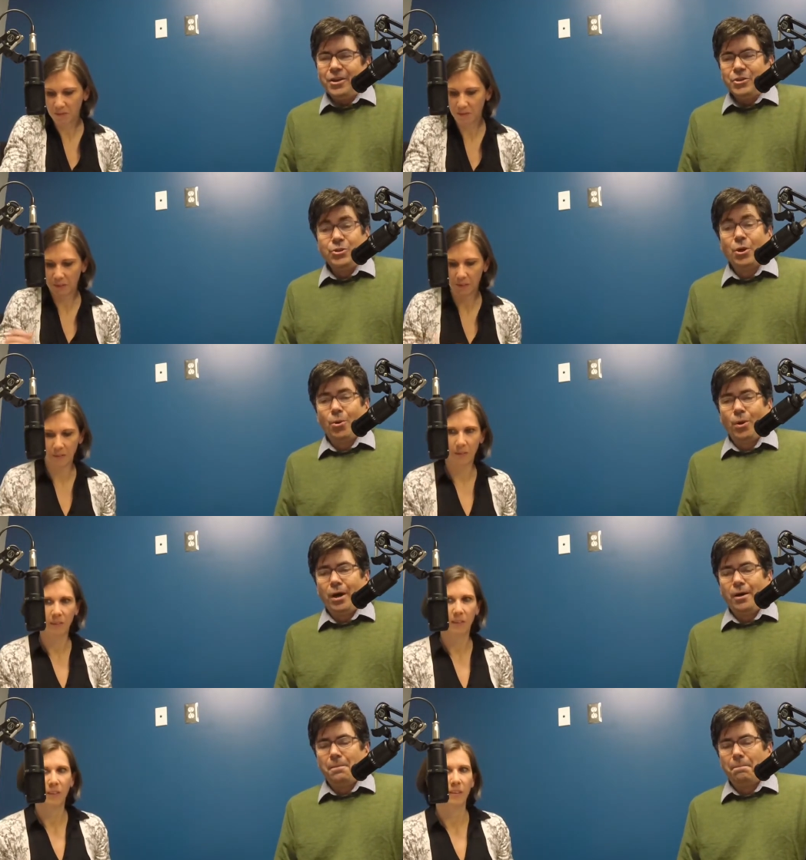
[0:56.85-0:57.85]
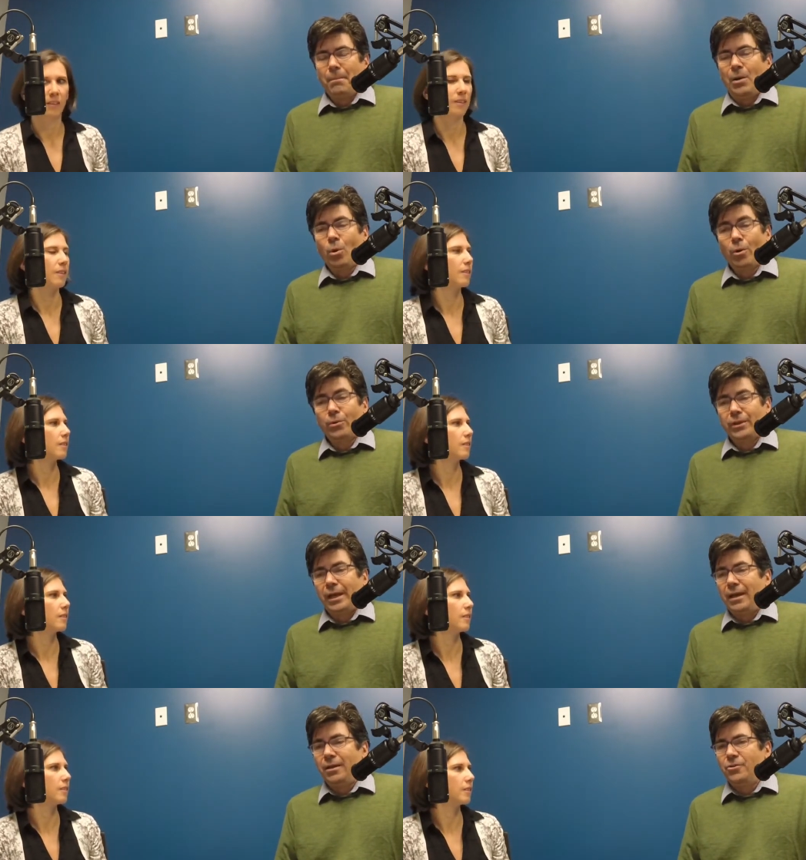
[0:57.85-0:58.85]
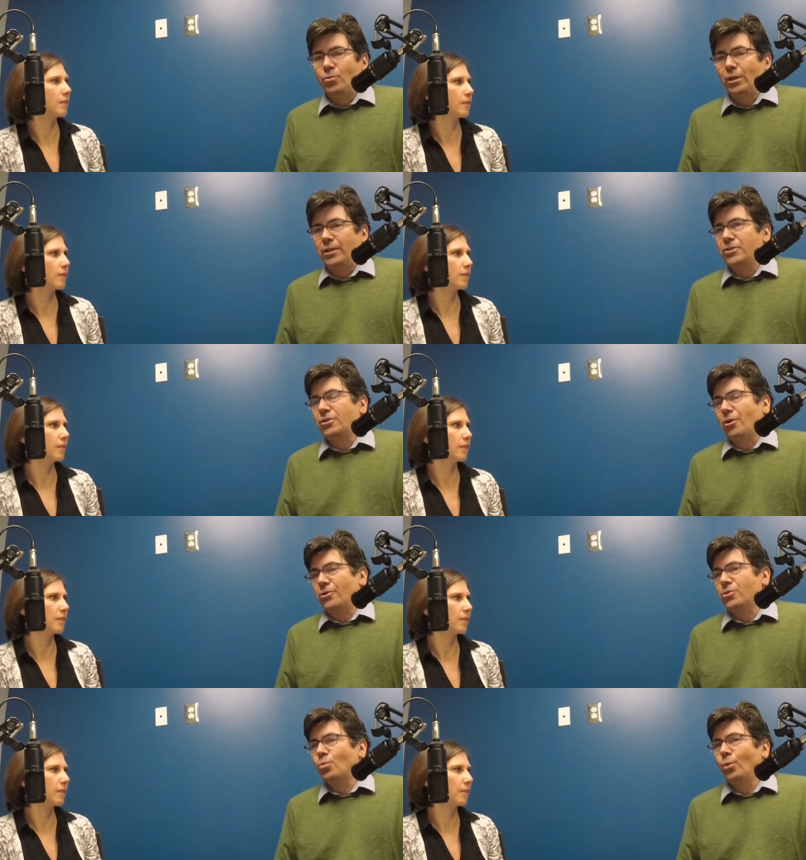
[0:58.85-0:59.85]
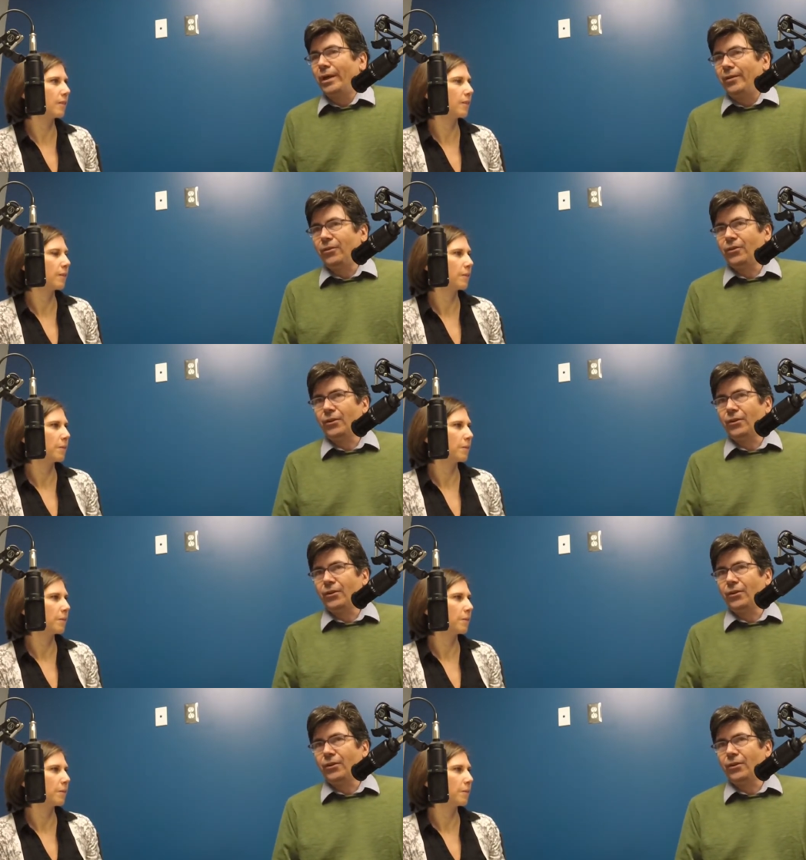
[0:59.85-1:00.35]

Speaker 1: So, um, my work with land really starts with